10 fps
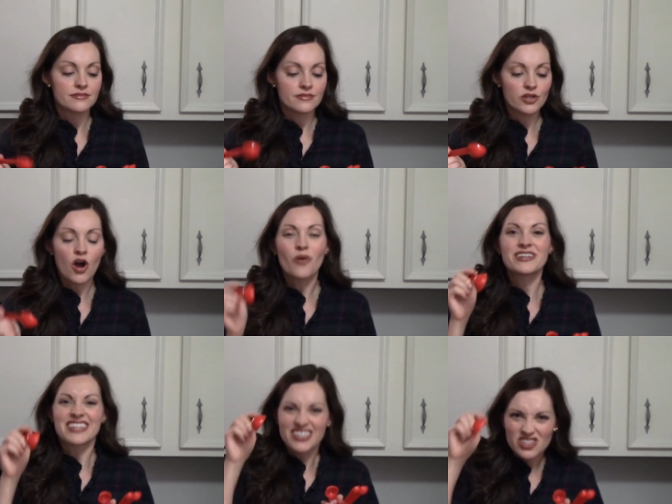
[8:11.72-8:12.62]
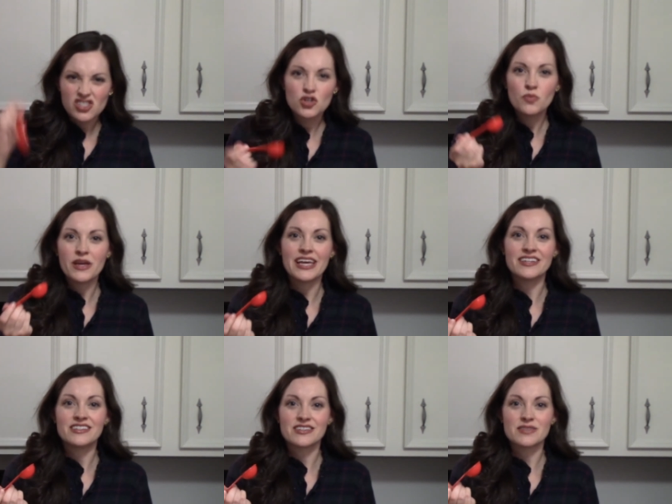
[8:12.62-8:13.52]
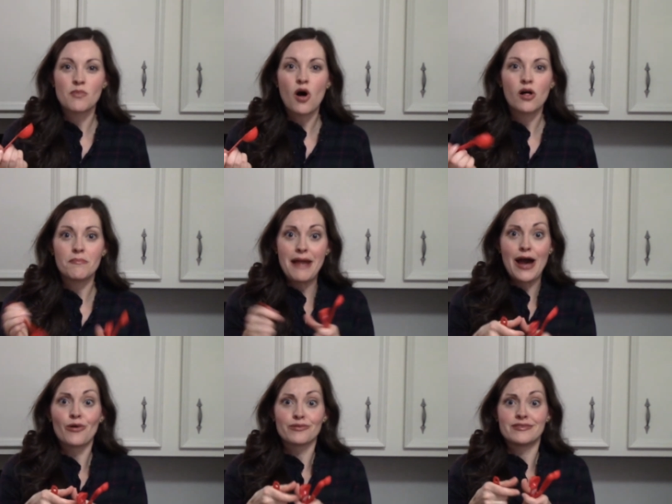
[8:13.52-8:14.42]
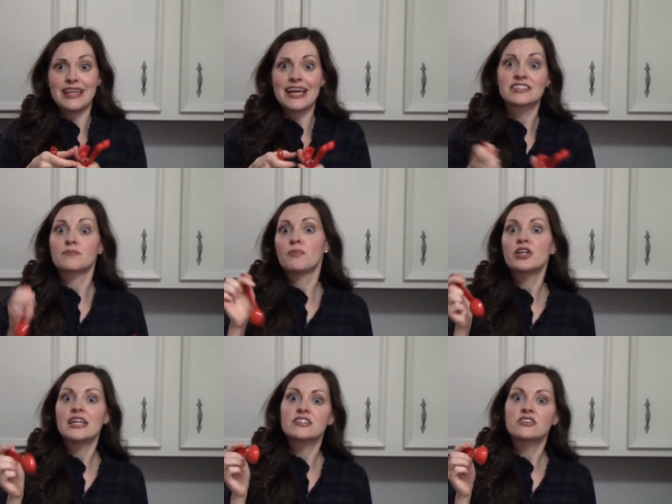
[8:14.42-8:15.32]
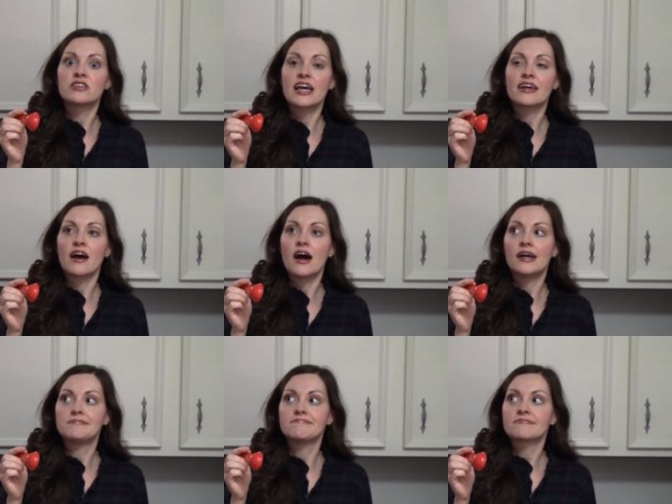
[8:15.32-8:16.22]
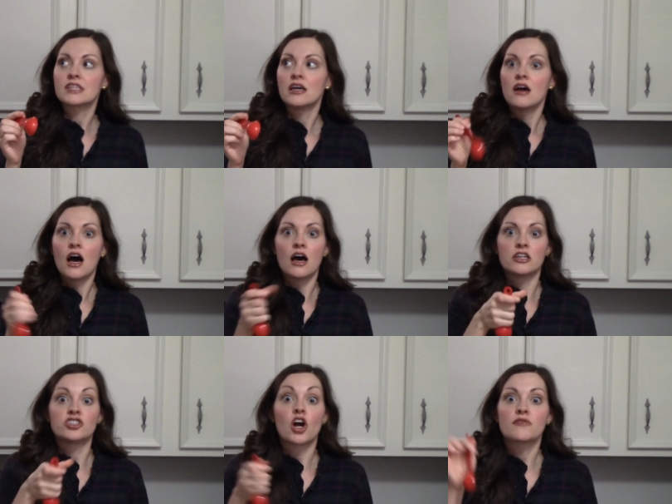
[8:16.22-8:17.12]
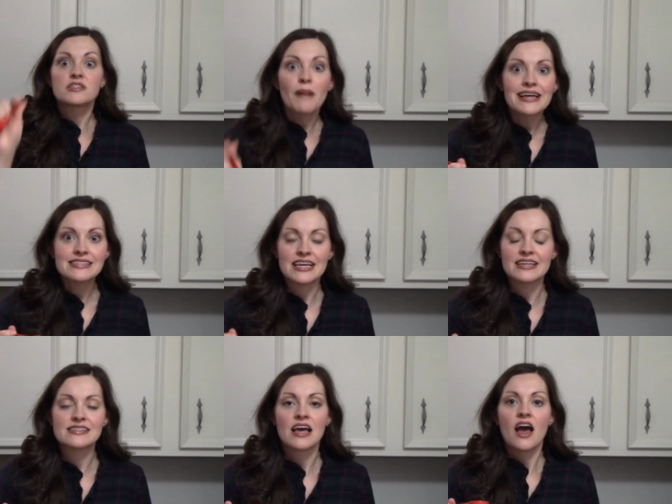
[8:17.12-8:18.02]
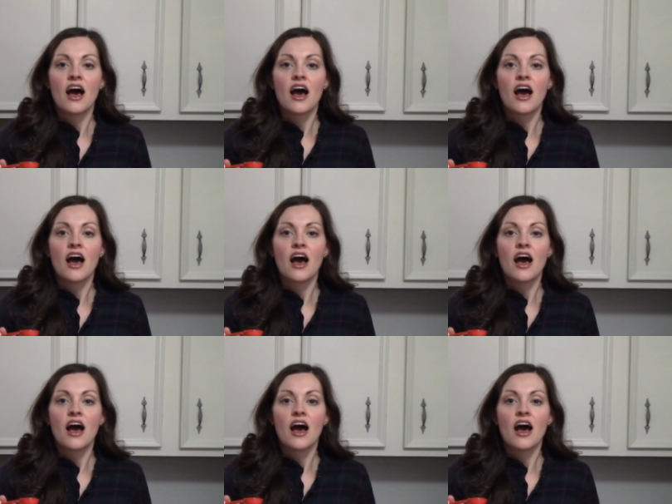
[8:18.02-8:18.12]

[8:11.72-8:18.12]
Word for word: You're always like scooping into small mouthed things, put it into like a jar of spices.